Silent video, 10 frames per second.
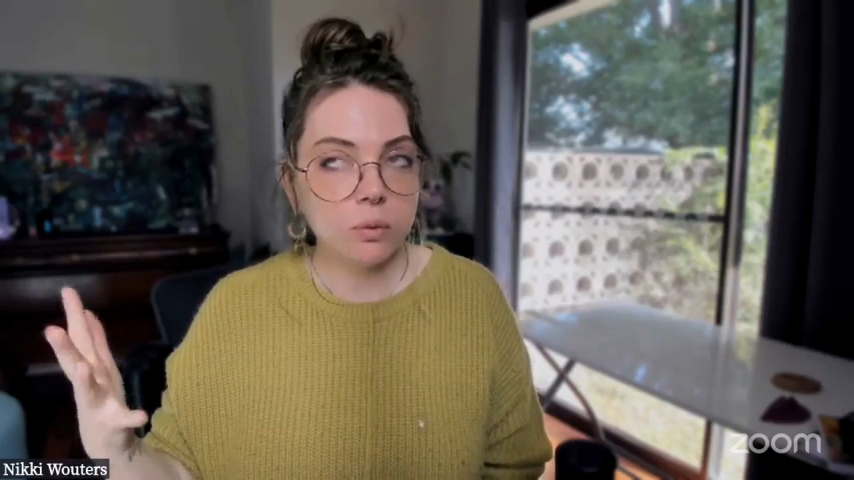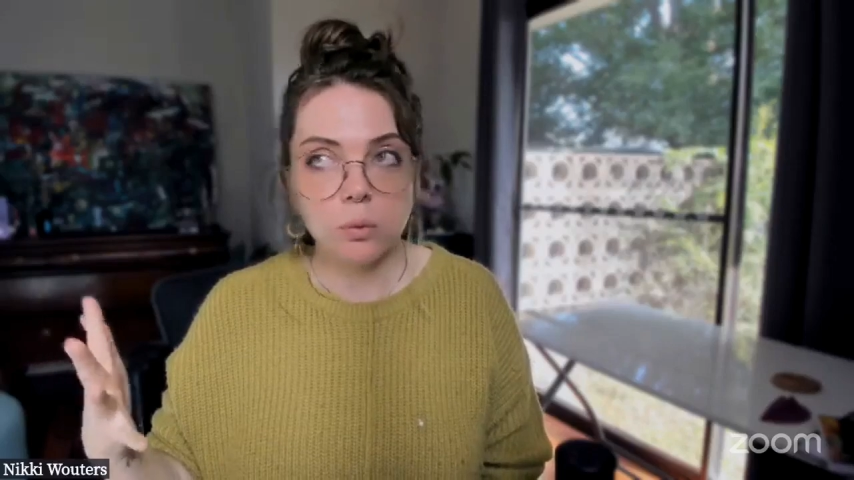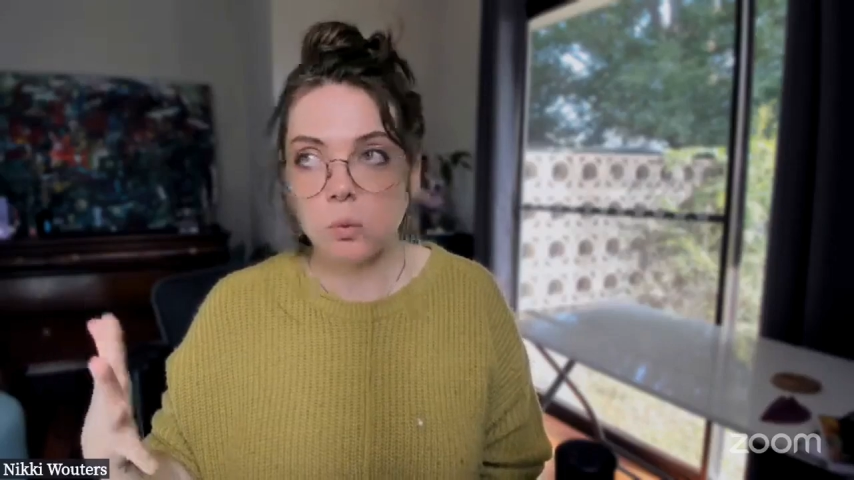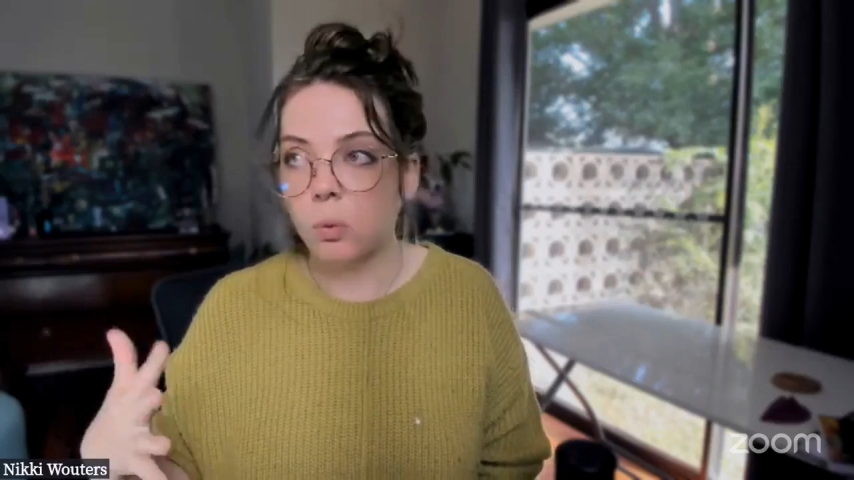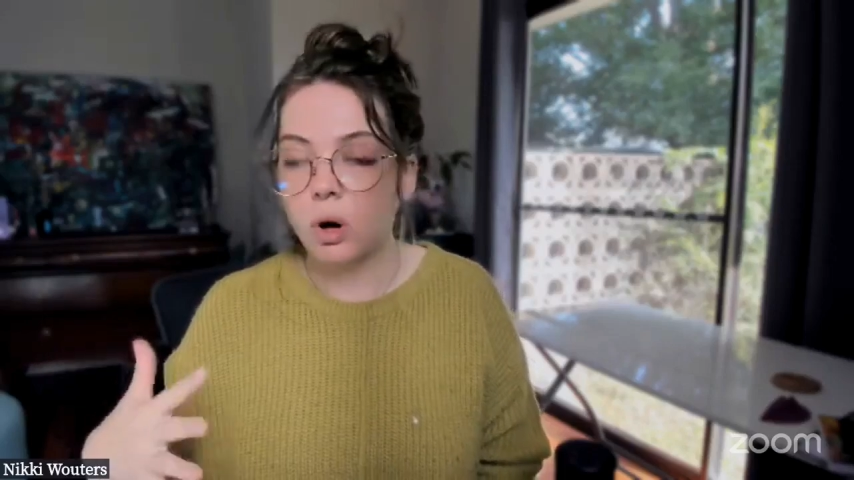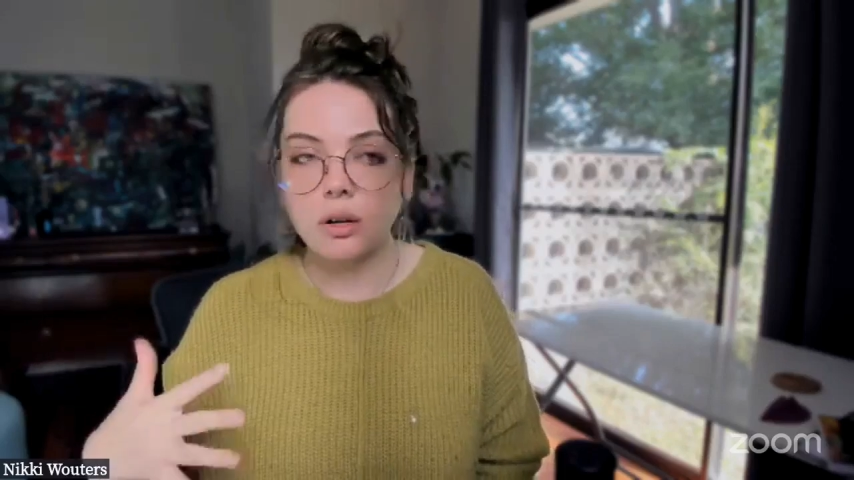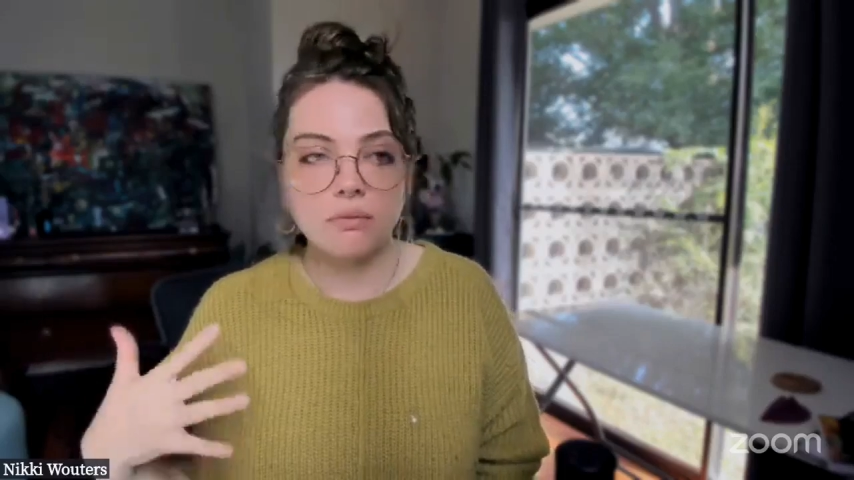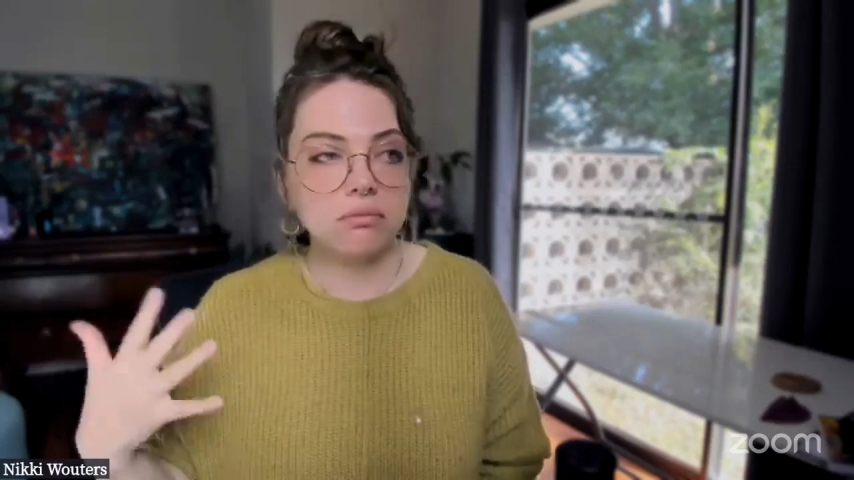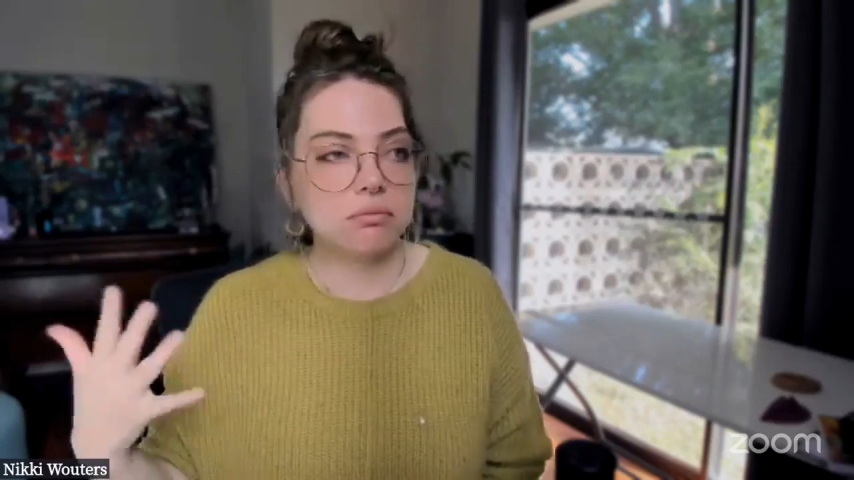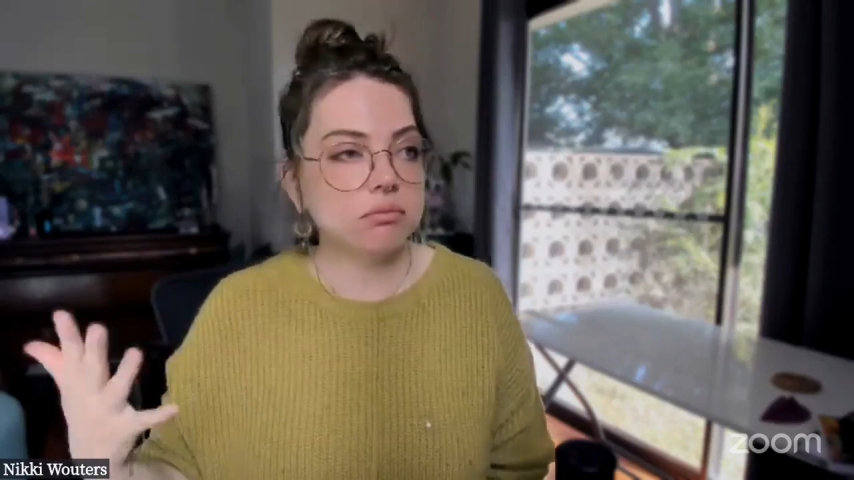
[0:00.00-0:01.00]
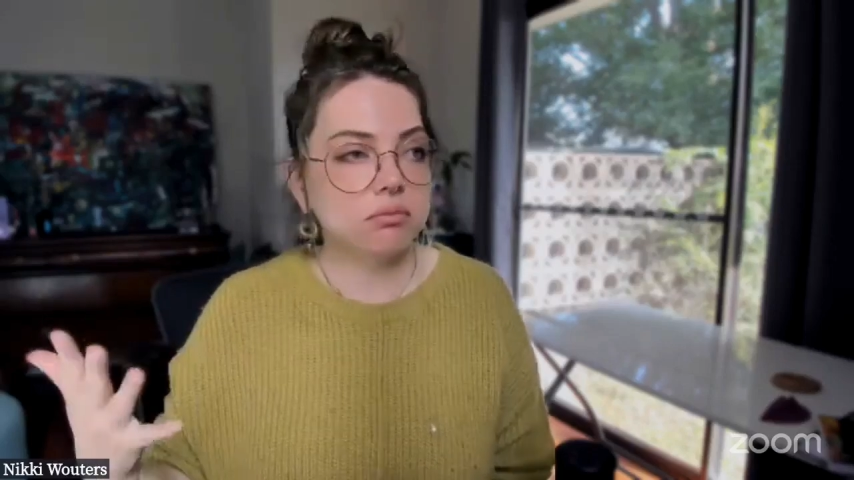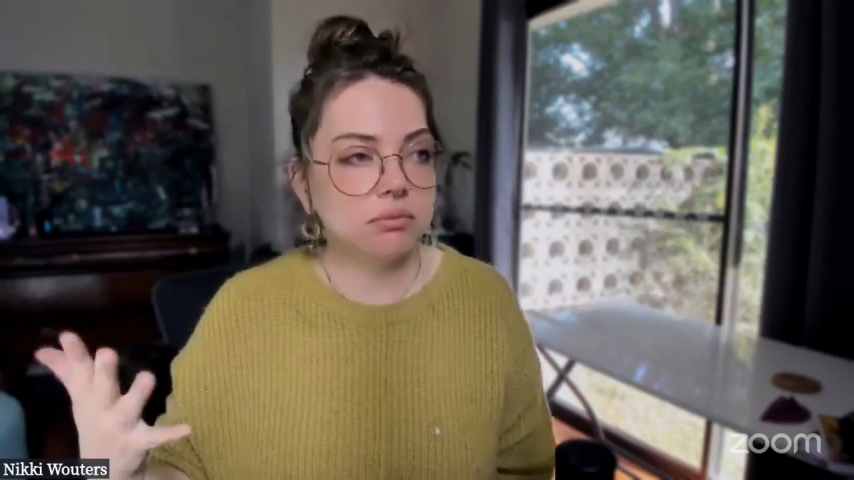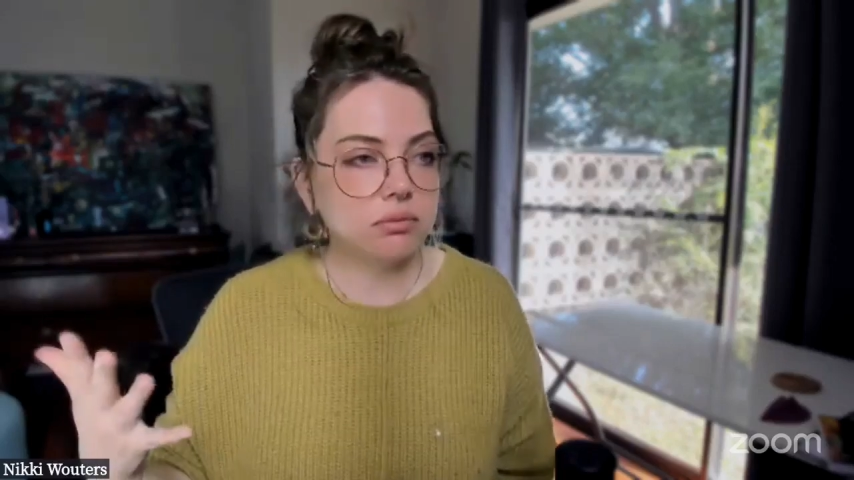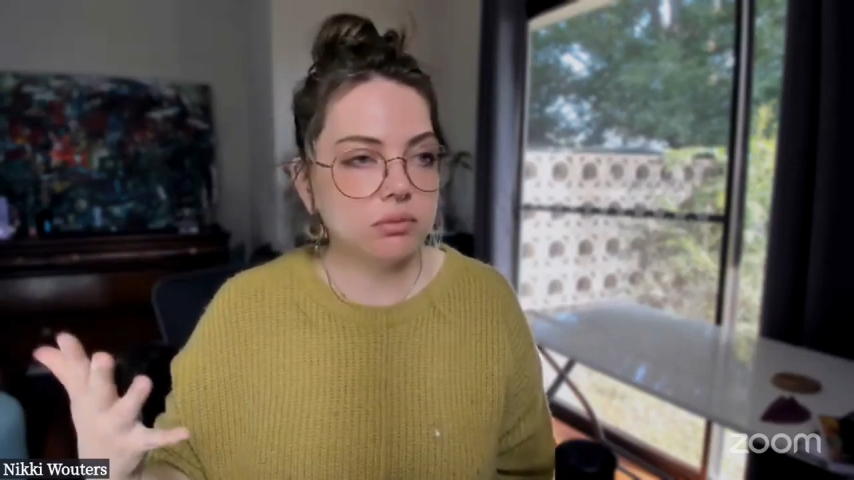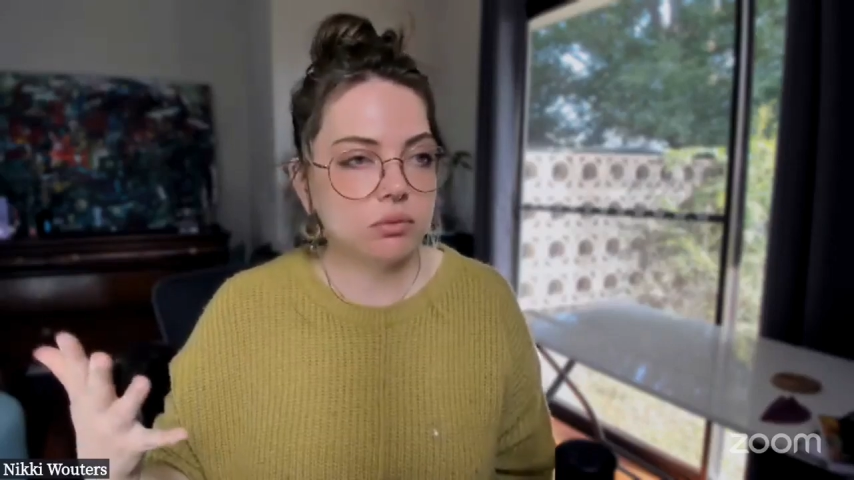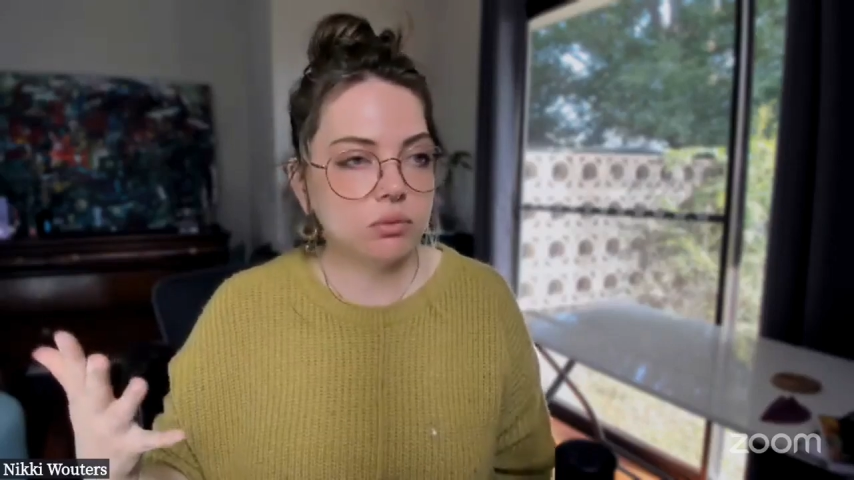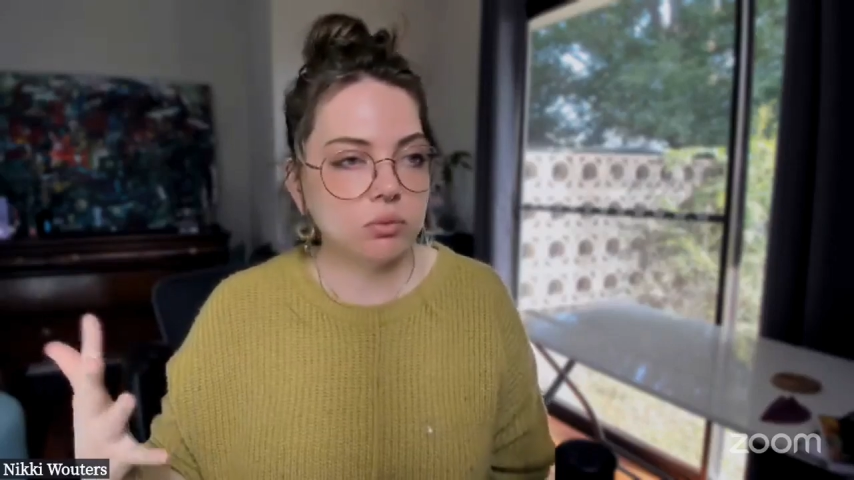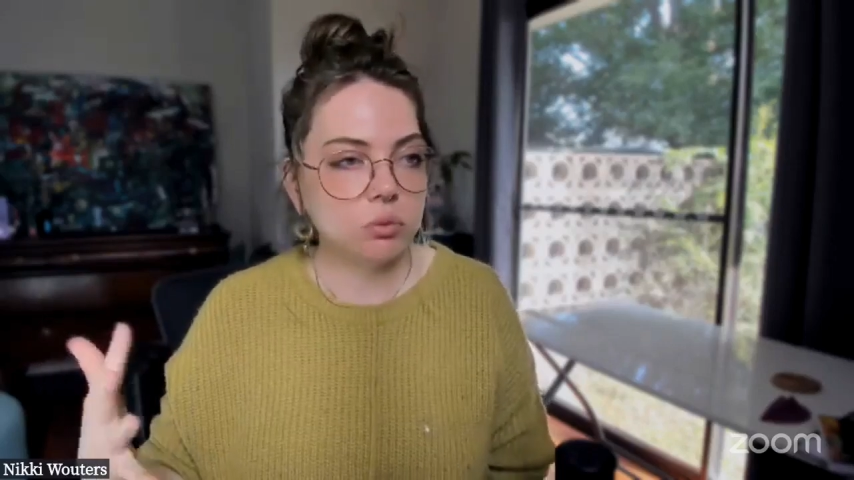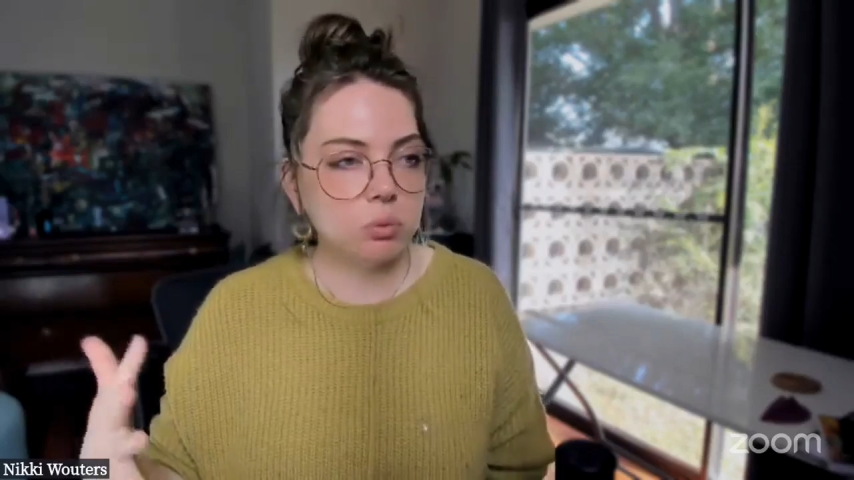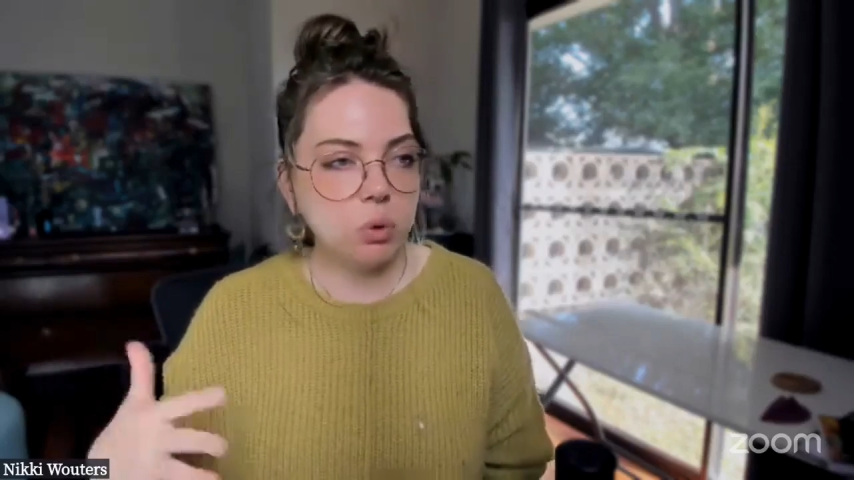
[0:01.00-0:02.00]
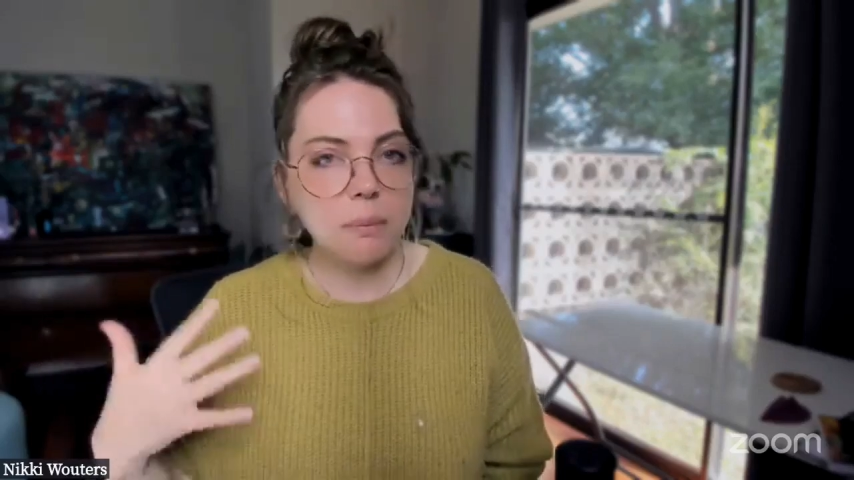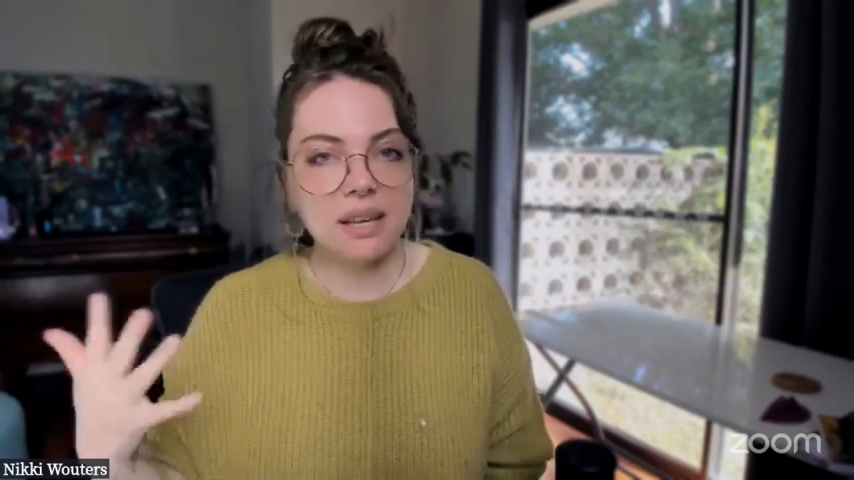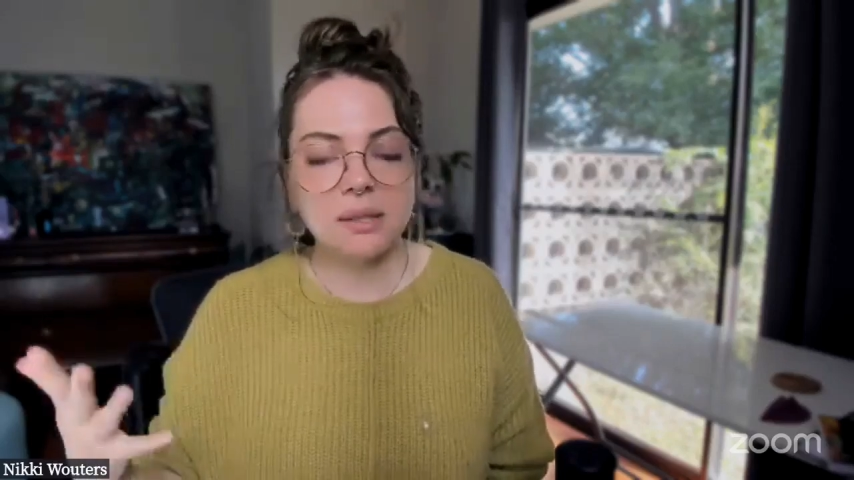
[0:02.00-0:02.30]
What makes